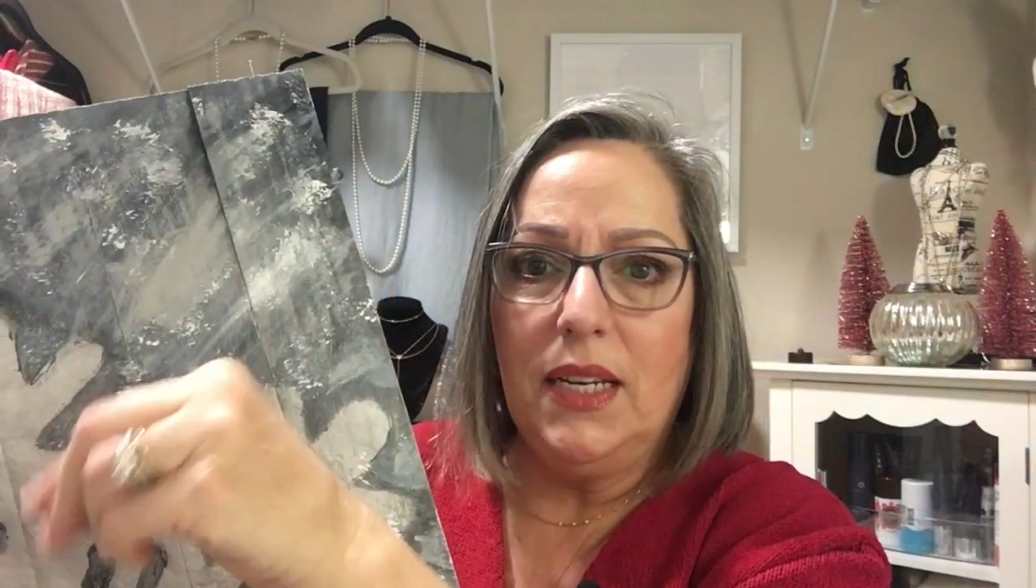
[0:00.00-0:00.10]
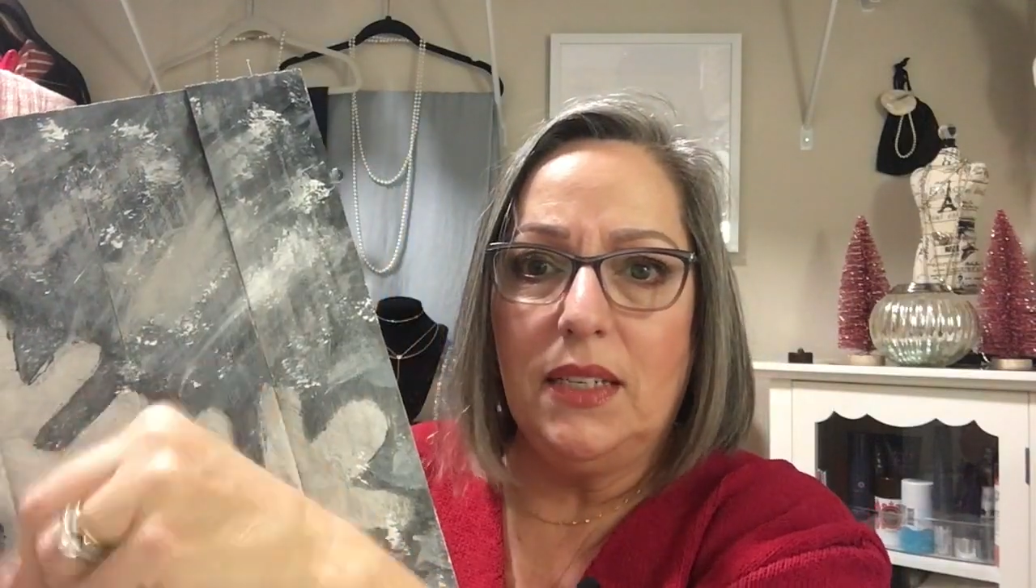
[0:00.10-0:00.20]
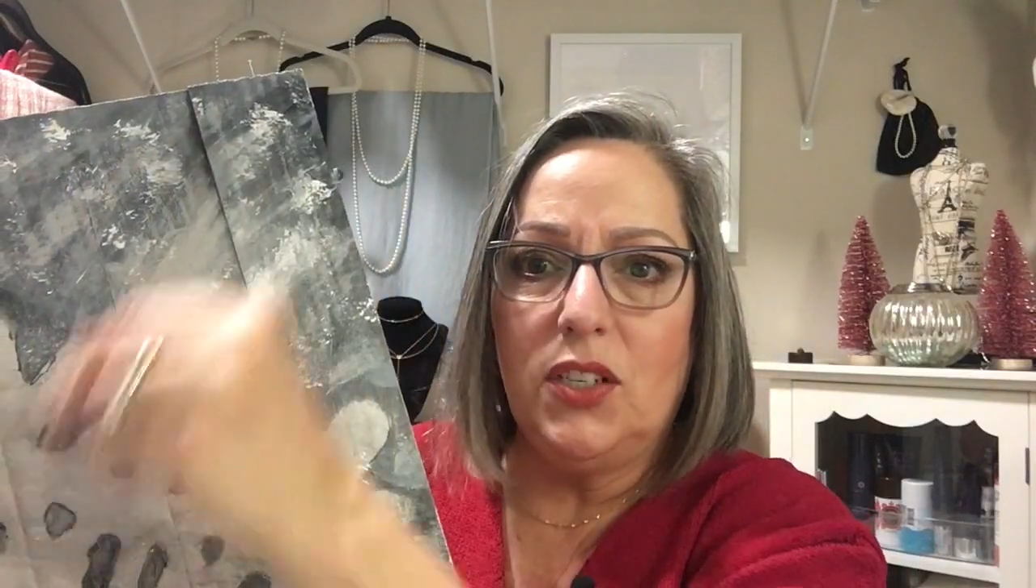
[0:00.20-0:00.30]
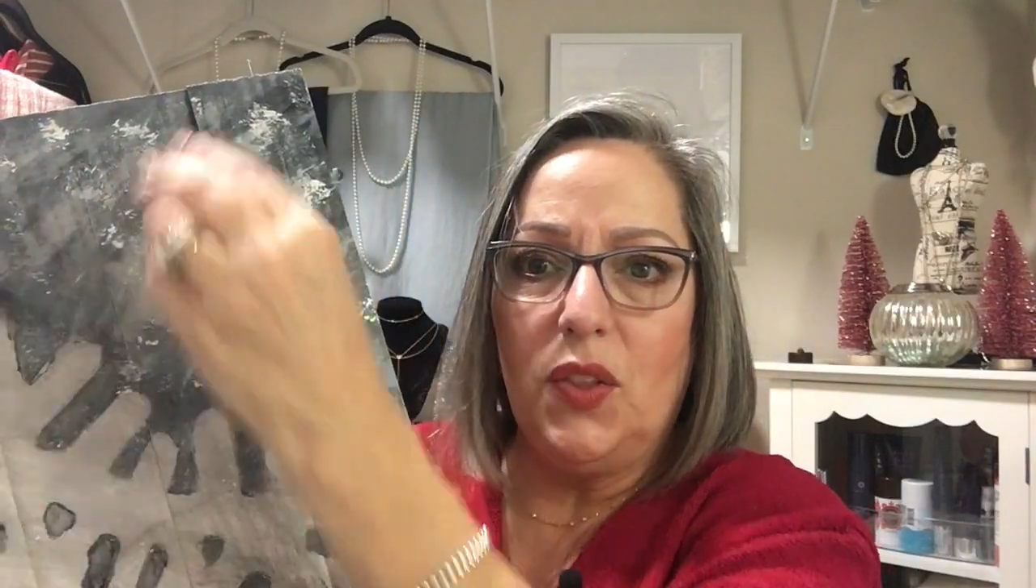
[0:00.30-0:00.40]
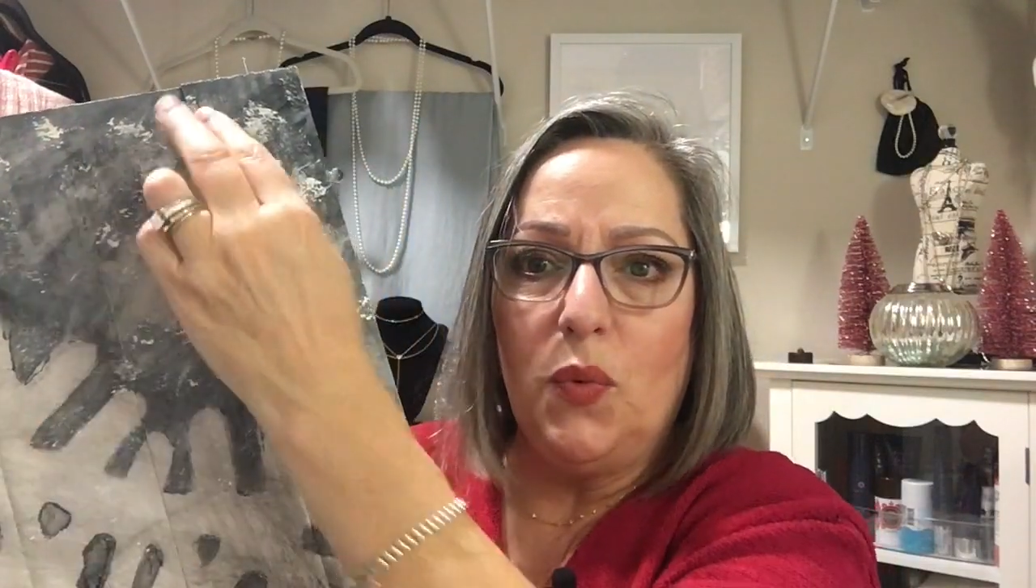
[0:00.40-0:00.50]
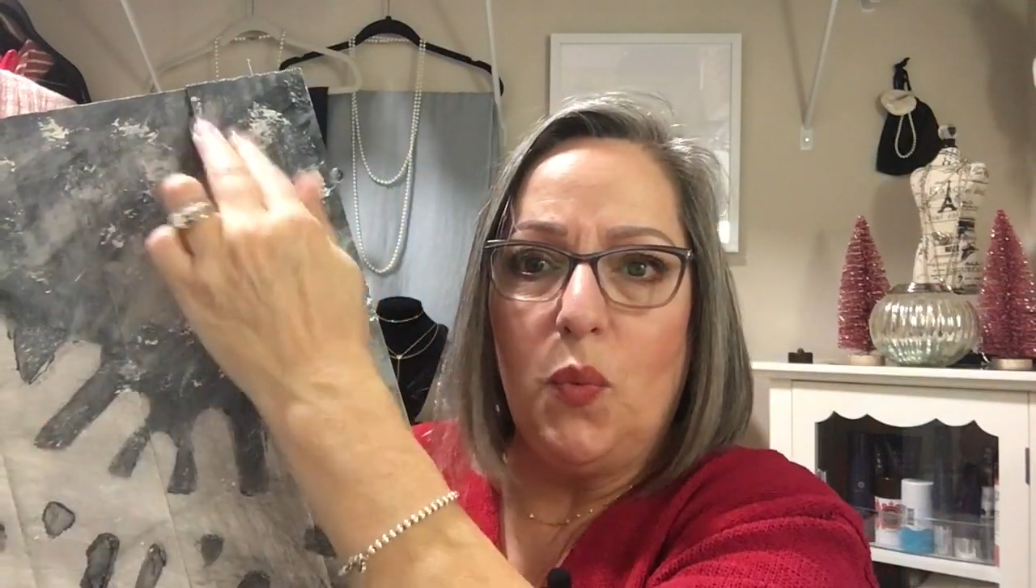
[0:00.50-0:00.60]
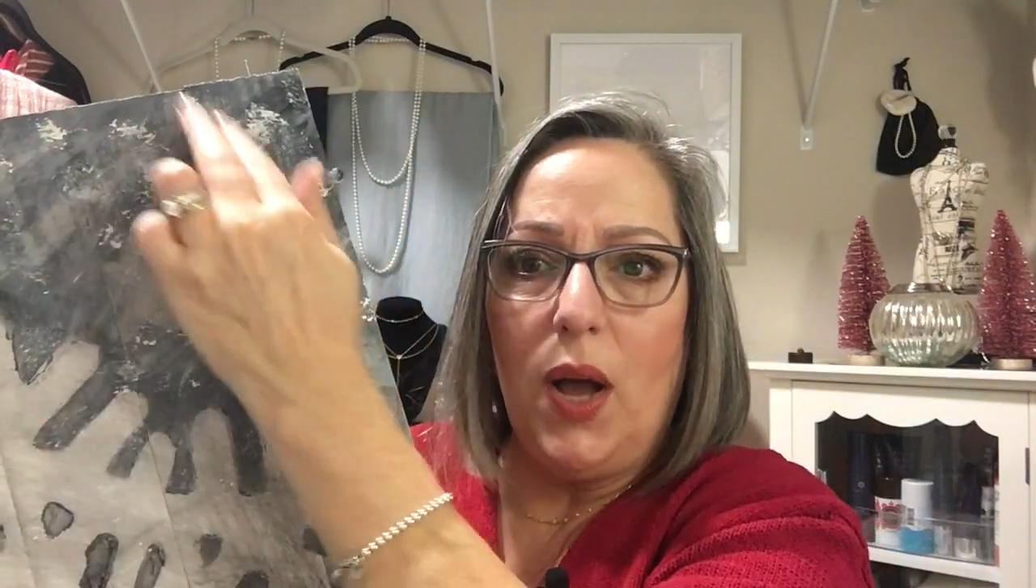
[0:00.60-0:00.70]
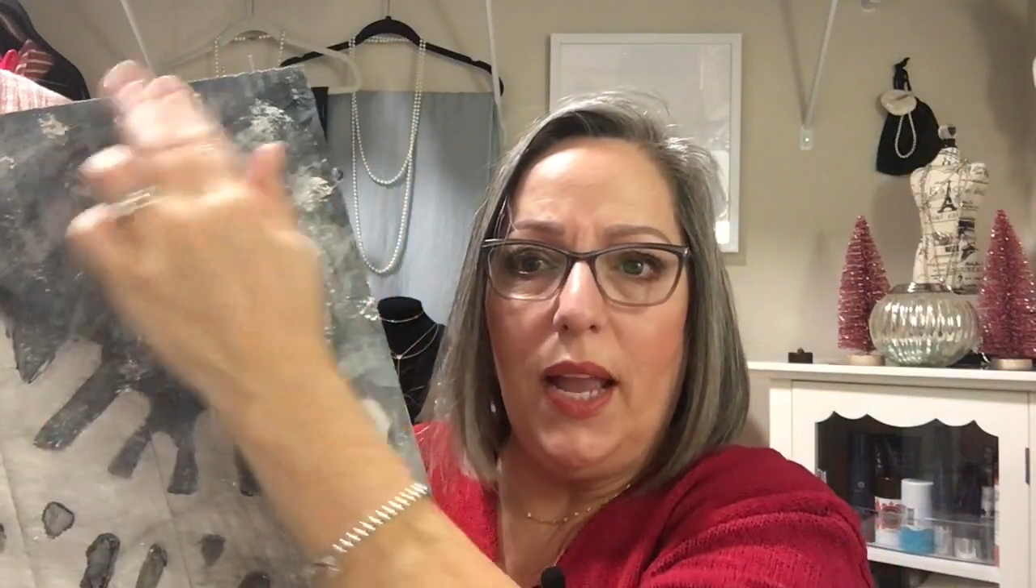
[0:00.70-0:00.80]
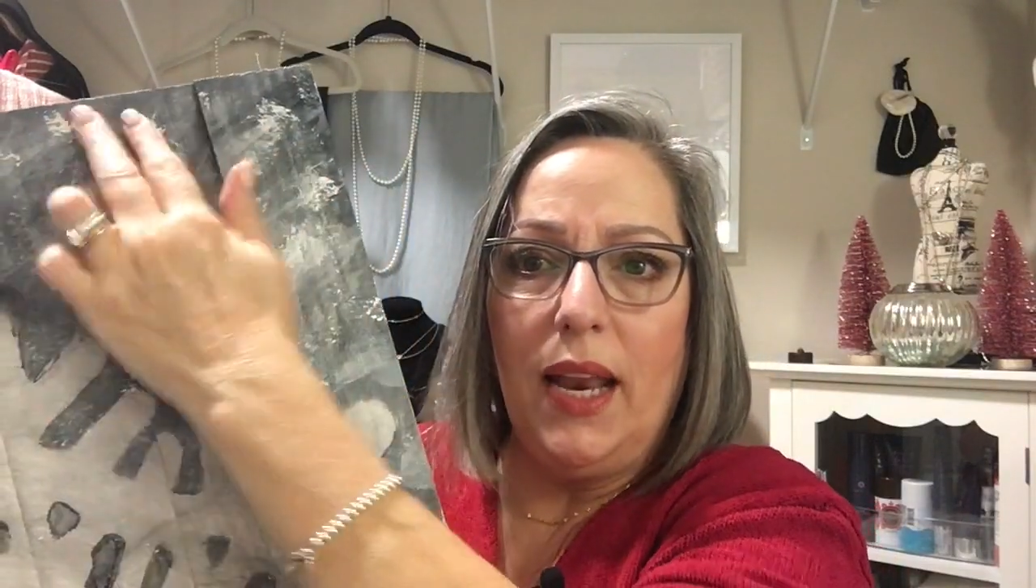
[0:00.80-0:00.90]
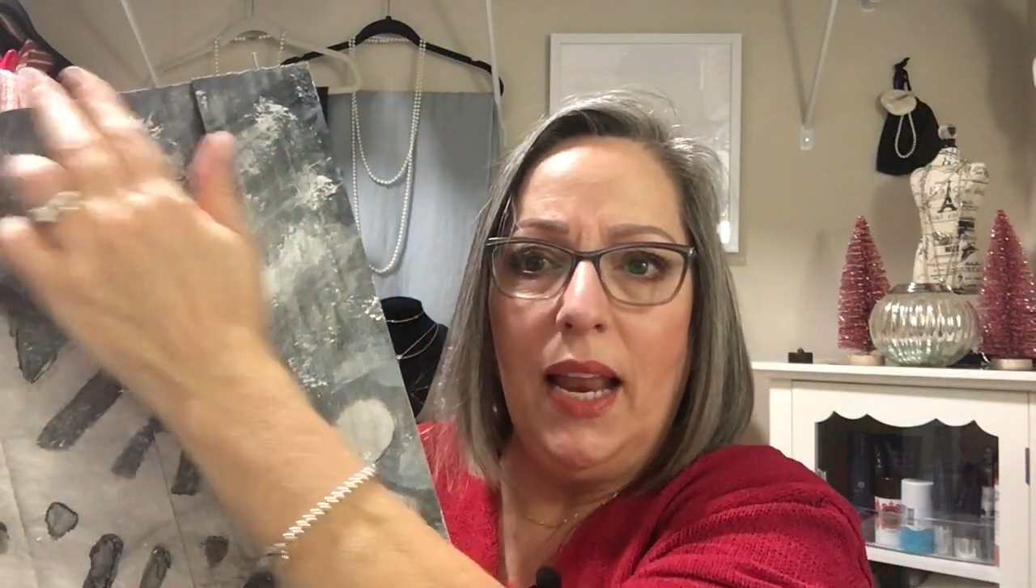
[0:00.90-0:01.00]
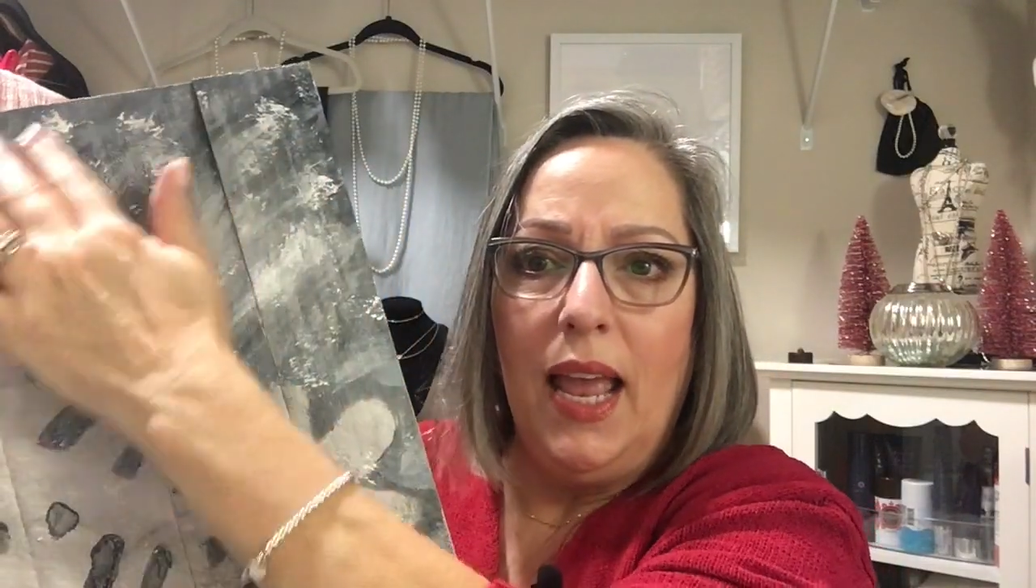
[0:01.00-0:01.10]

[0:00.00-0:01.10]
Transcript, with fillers: into the white,